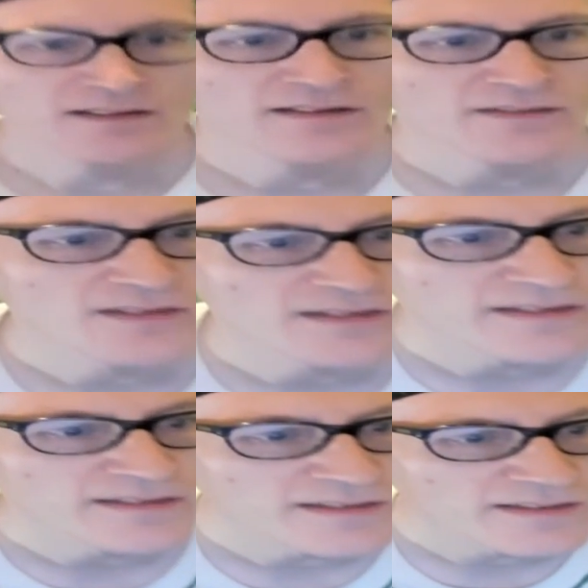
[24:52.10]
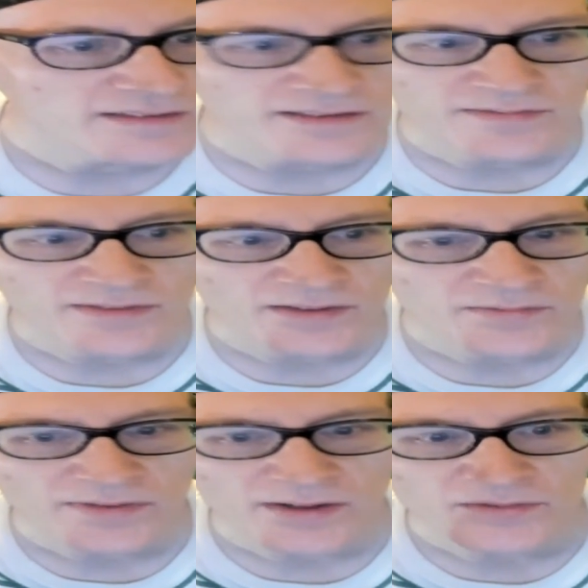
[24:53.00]
Very easy to see
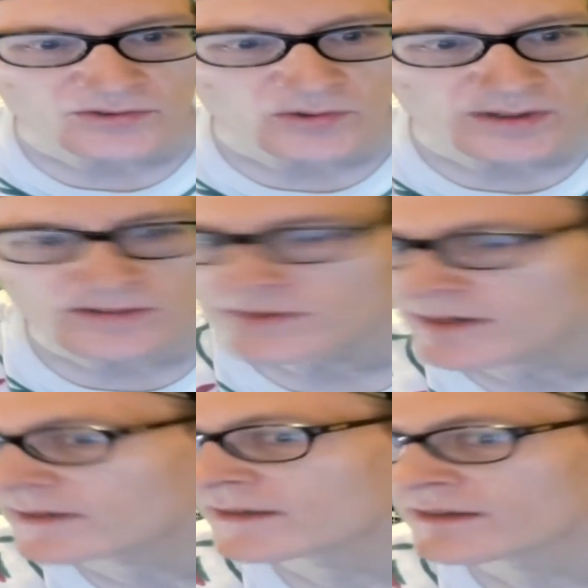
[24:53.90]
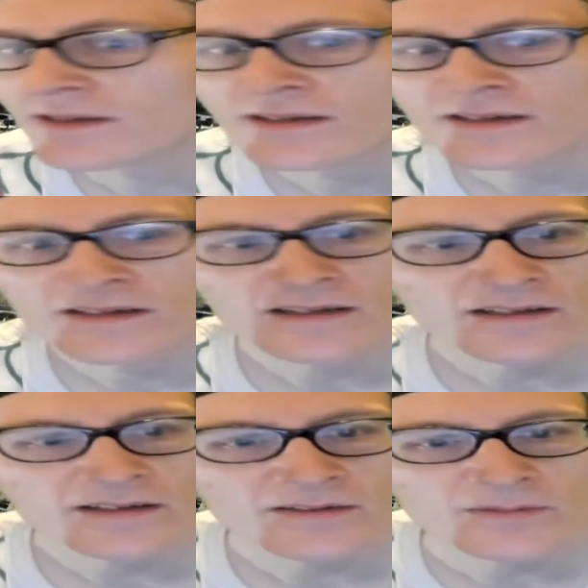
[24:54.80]
Fountain Square right
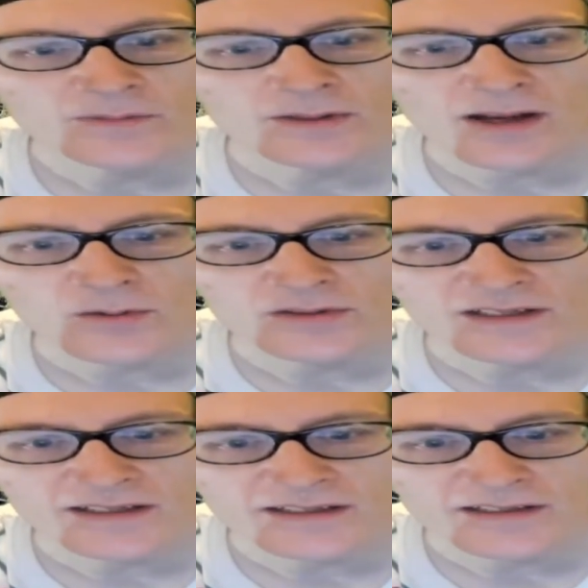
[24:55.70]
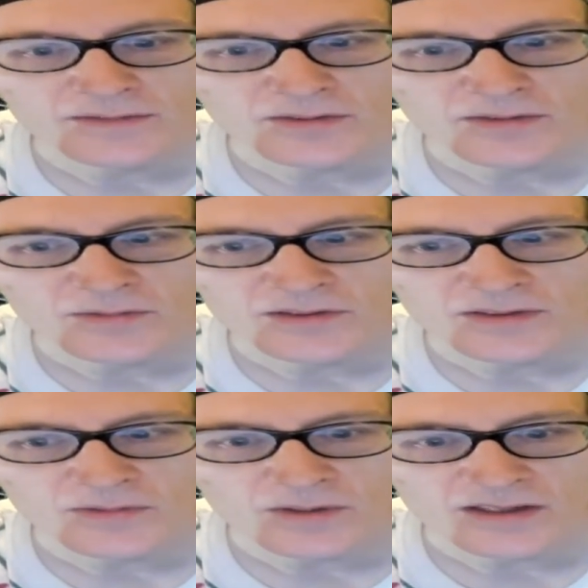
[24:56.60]
with Our Lady of
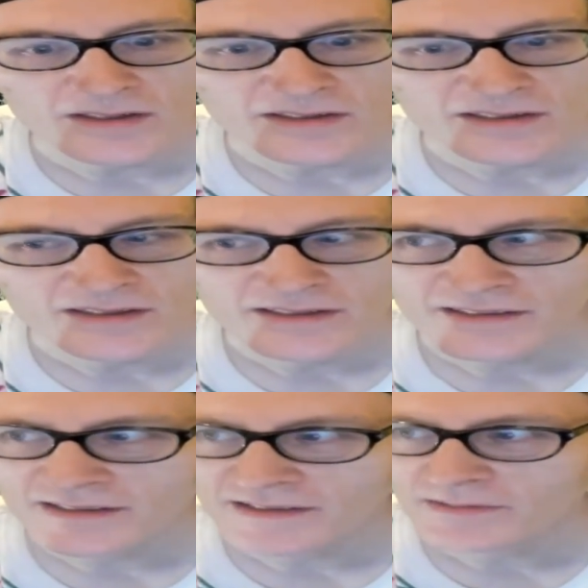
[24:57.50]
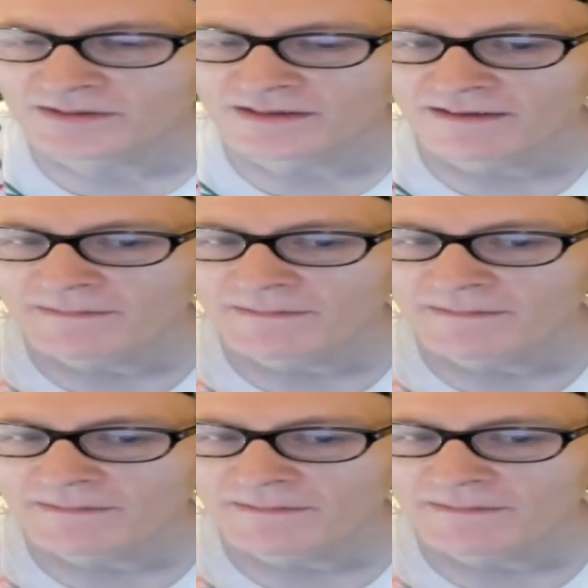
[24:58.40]
the Water. That's right.